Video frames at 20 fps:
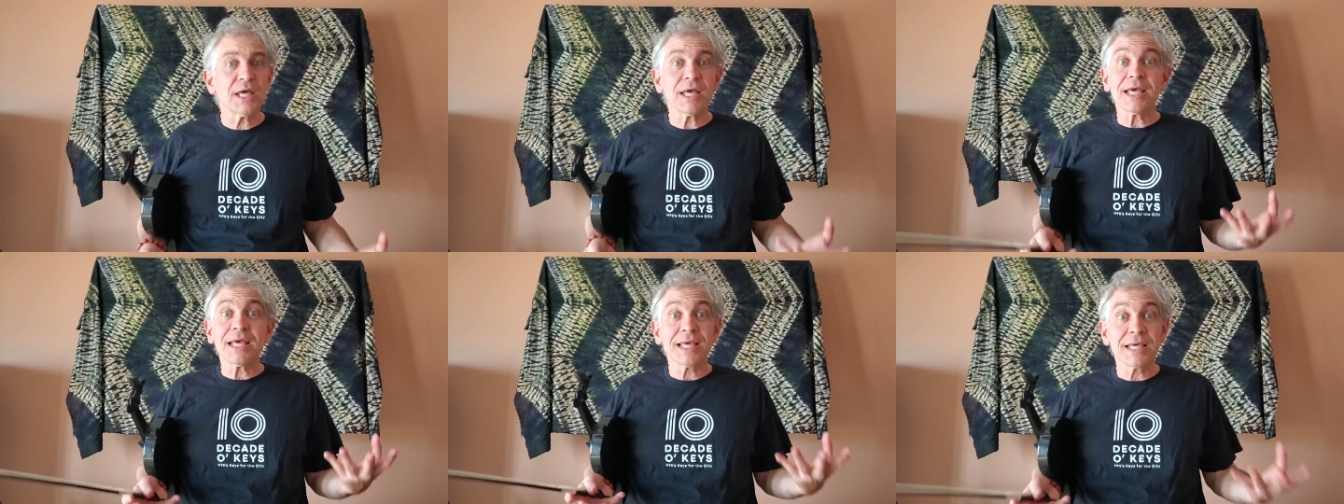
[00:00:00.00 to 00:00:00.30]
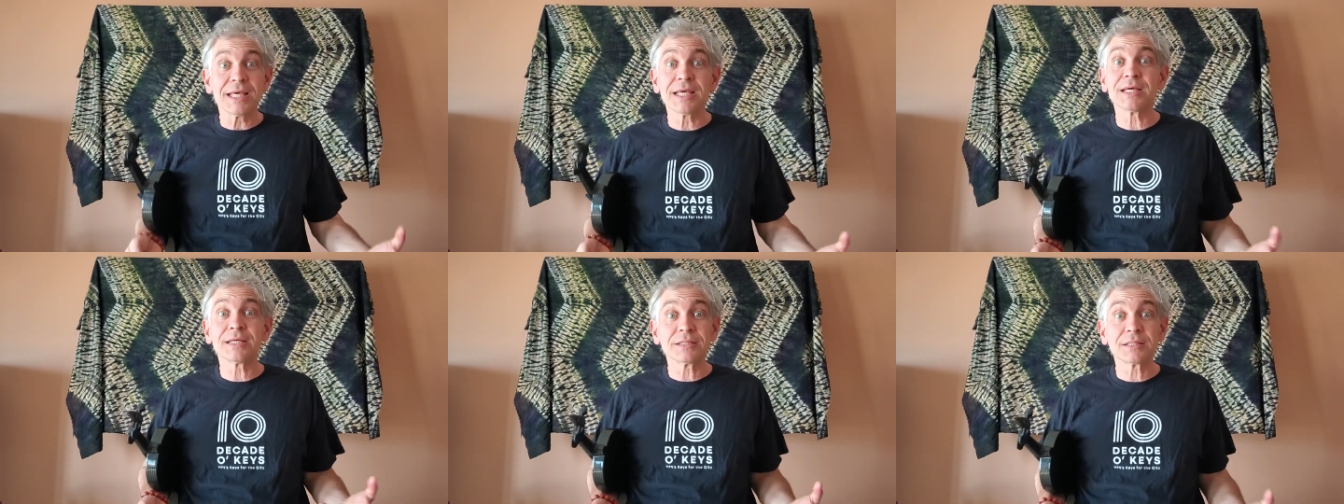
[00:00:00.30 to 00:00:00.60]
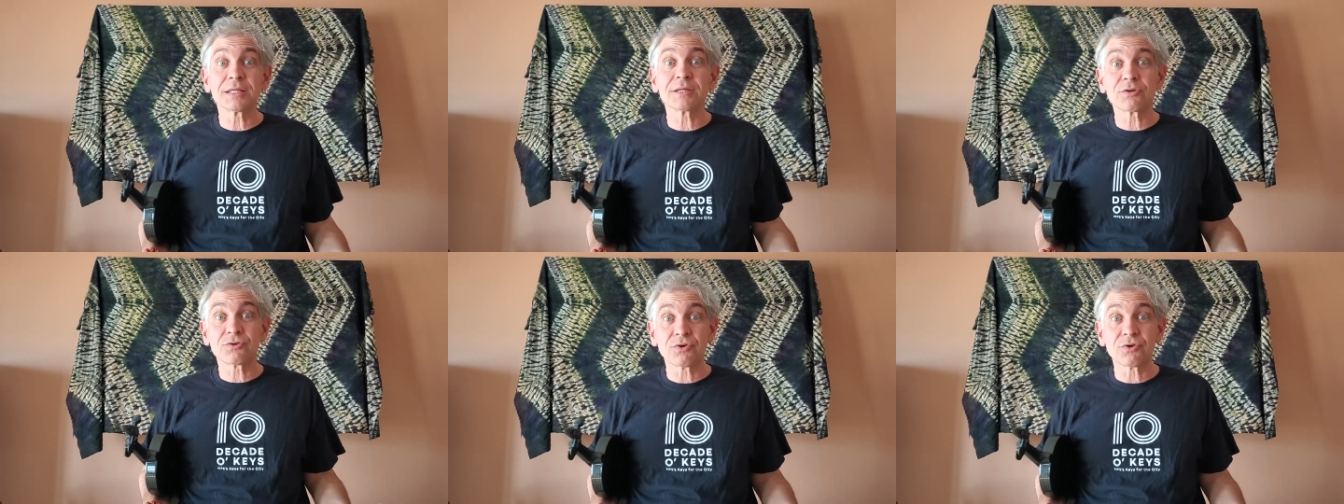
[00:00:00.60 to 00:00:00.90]
He is
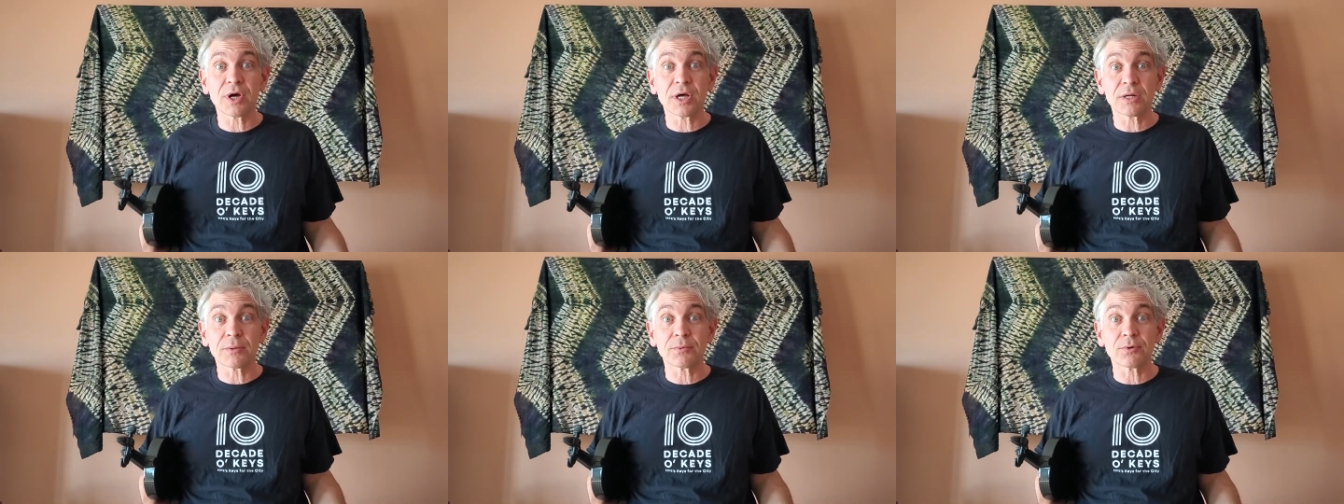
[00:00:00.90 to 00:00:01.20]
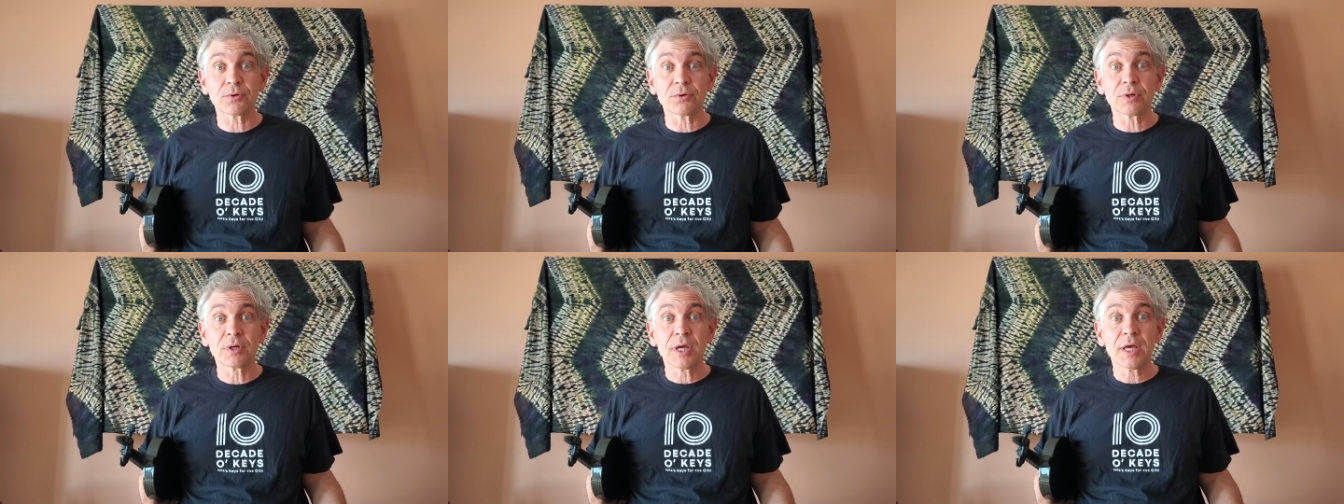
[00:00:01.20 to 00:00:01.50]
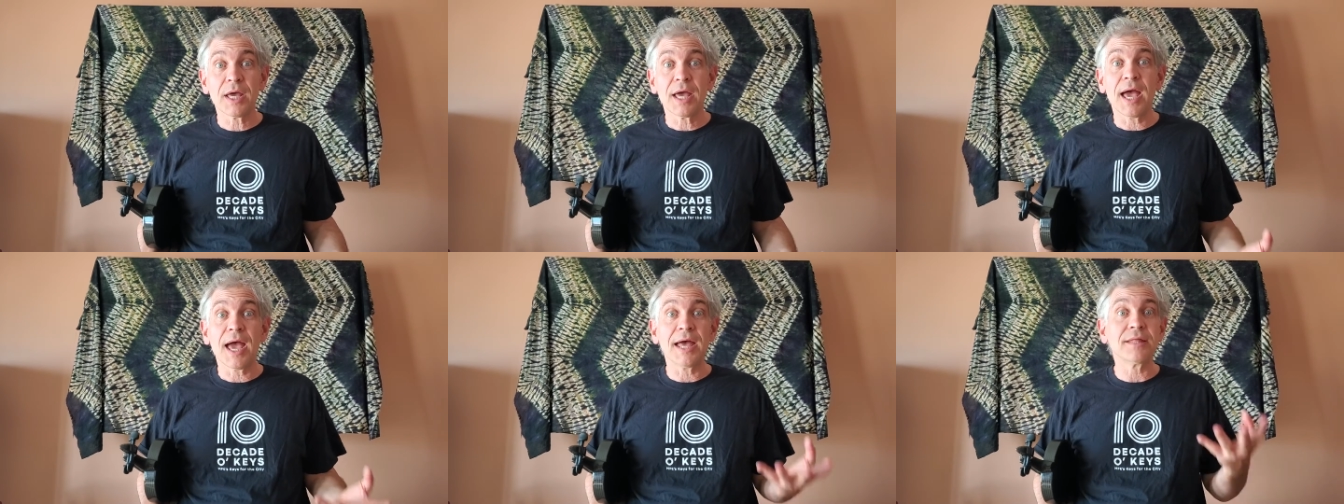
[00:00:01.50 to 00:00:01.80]
incredible,
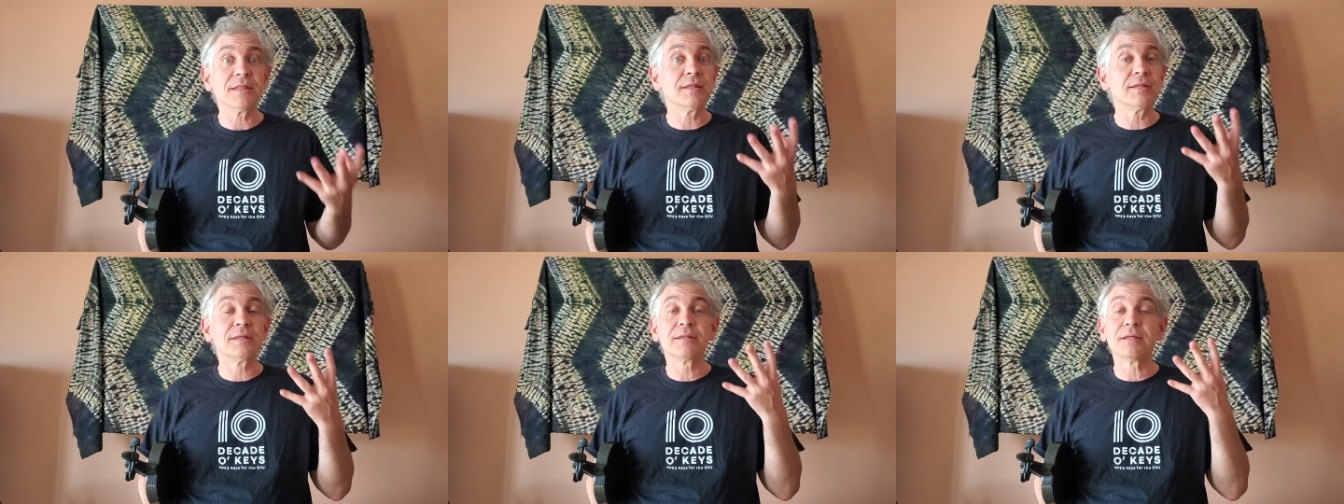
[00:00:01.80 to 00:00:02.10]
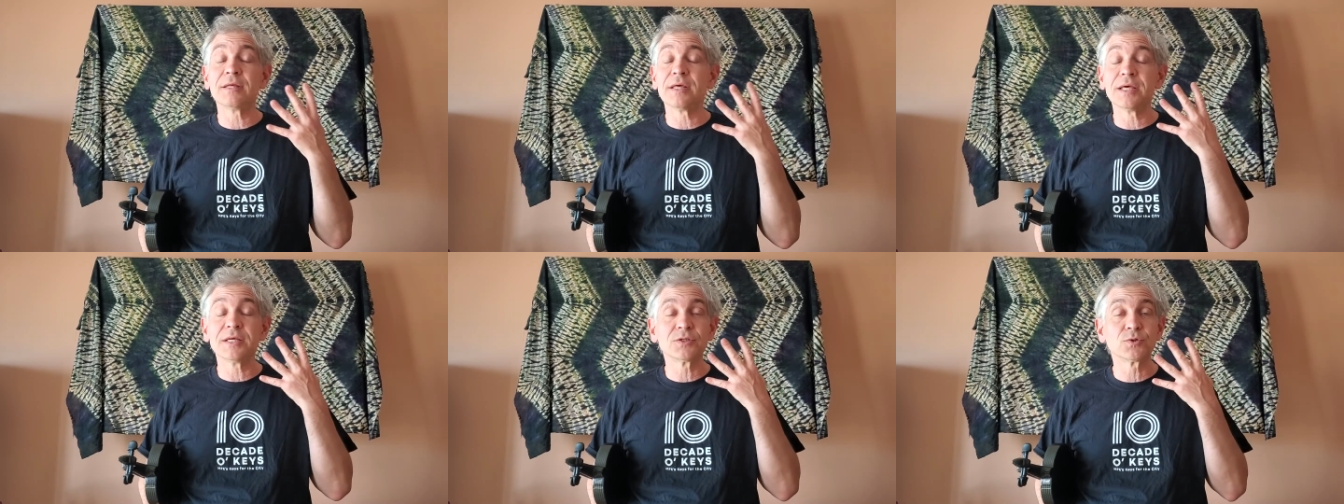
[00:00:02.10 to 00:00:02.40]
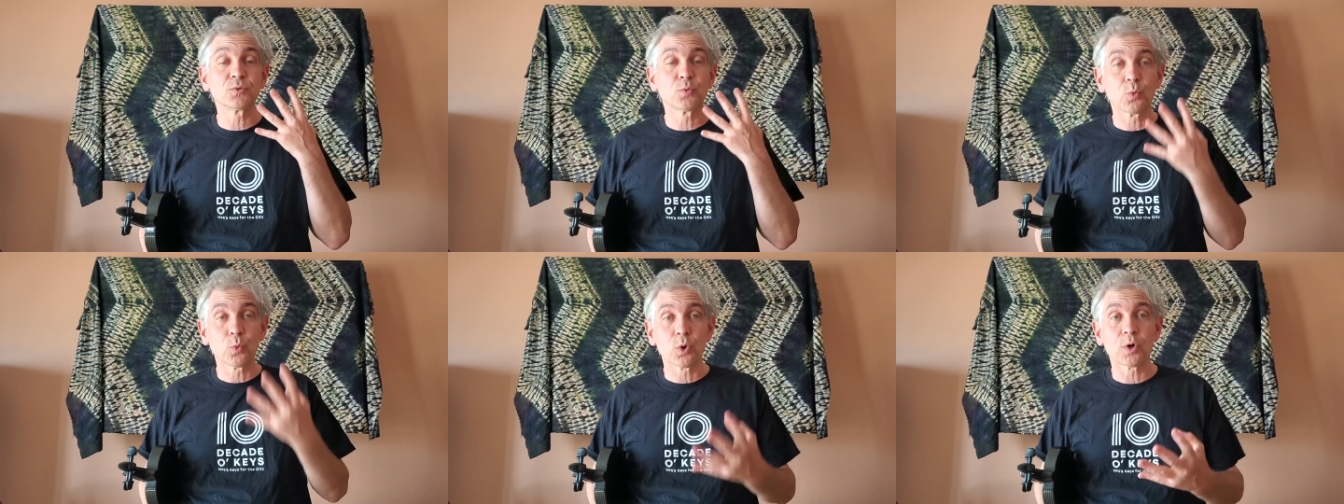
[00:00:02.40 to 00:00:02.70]
and his
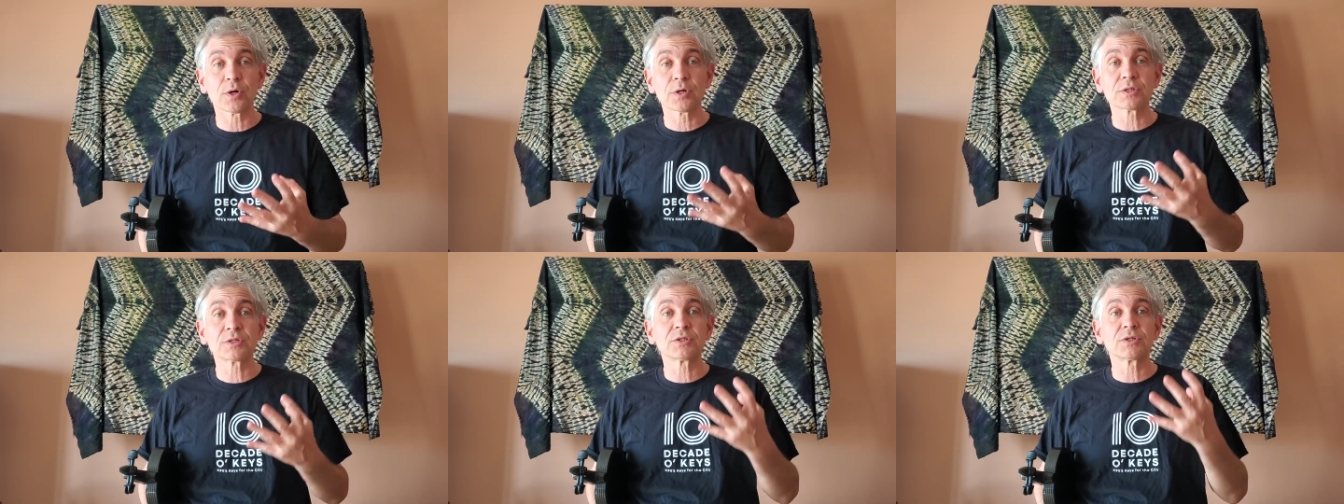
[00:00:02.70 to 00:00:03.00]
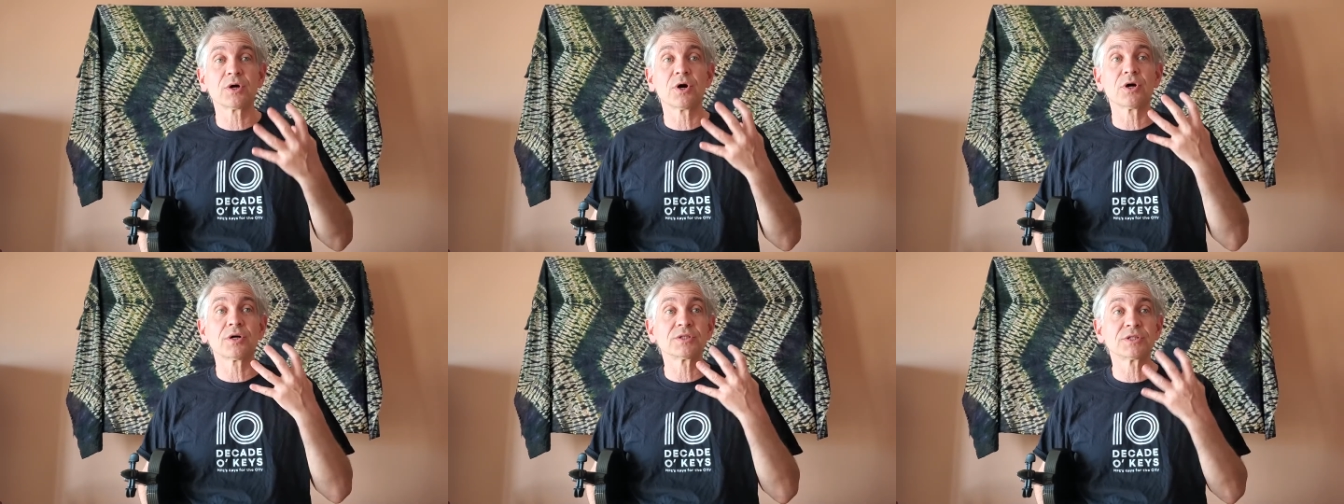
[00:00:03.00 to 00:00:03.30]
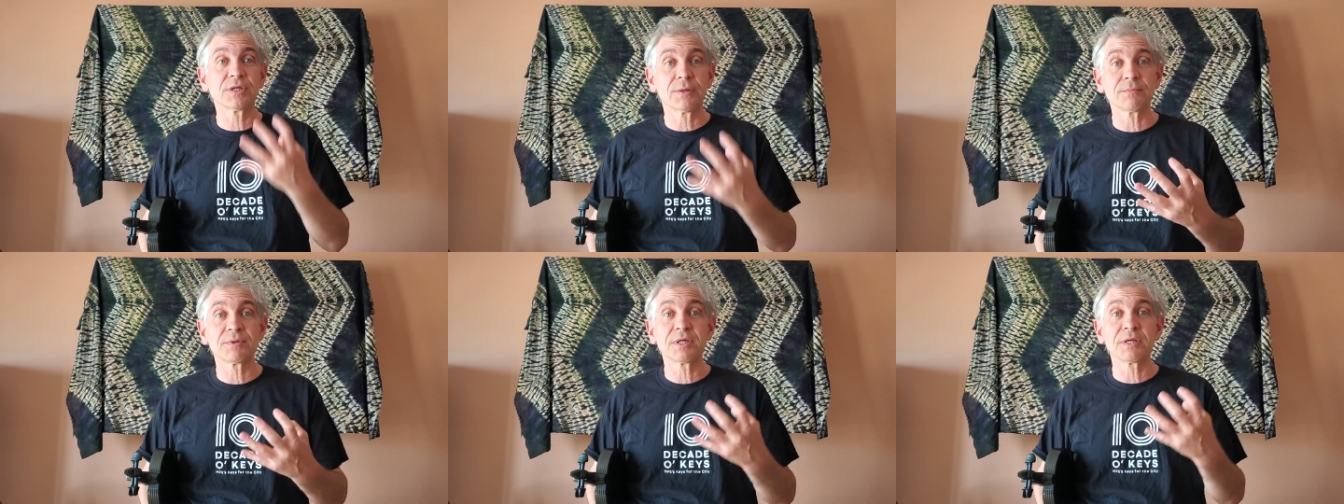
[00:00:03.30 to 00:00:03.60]
works are
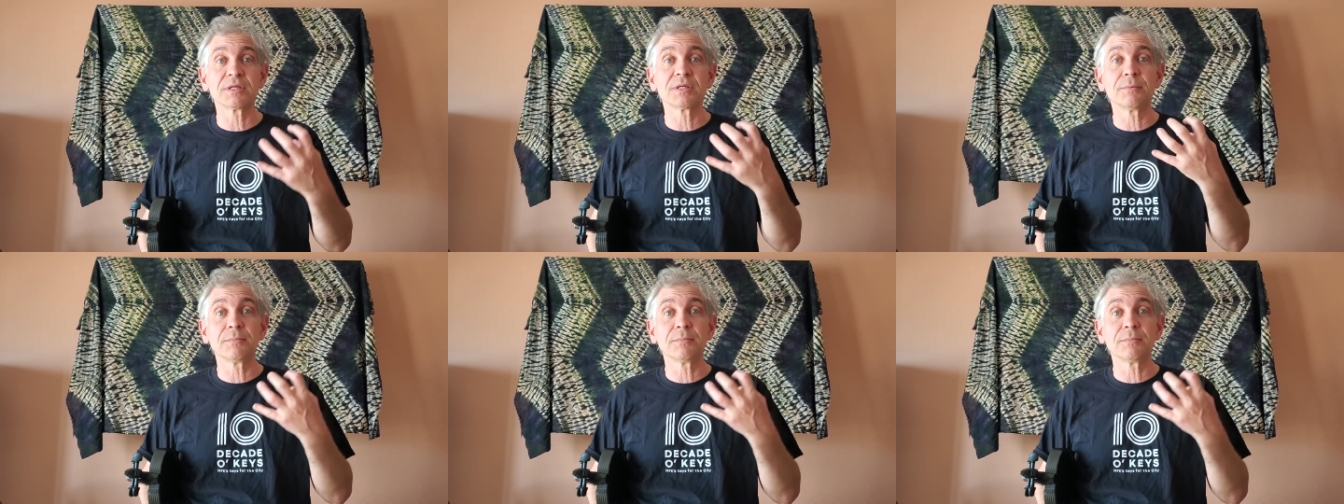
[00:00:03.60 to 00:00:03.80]
something to